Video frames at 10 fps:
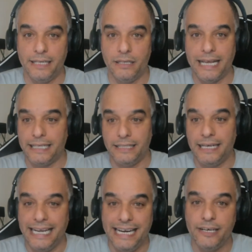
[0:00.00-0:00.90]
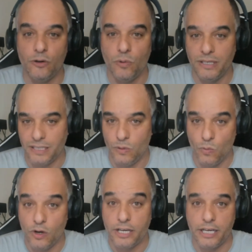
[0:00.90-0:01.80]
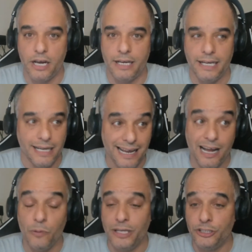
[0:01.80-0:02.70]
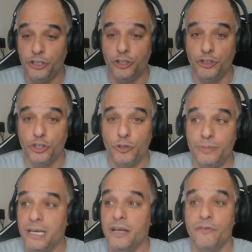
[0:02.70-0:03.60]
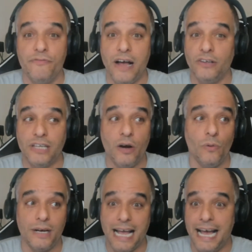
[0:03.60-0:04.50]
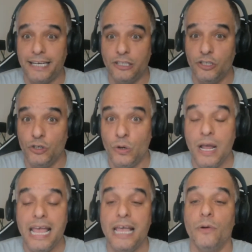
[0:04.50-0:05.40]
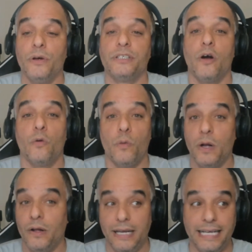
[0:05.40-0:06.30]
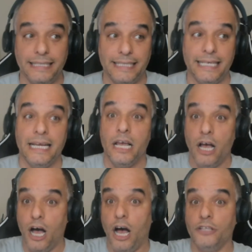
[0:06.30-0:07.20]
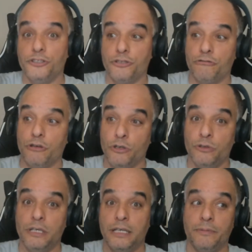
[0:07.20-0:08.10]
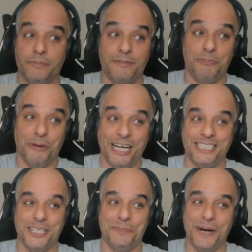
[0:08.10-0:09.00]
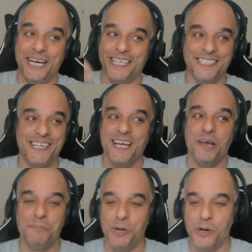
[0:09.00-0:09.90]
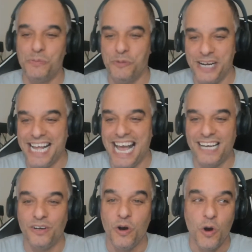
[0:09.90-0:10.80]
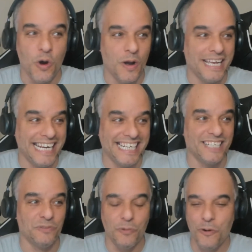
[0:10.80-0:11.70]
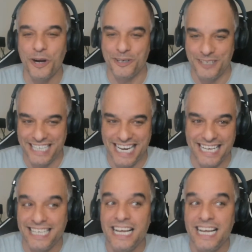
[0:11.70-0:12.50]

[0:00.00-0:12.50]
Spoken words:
Like the heater wasn't working on it. I went to YouTube, found out what I had to do. It was a real easy unscrew, press the button, boom, we had heated water again.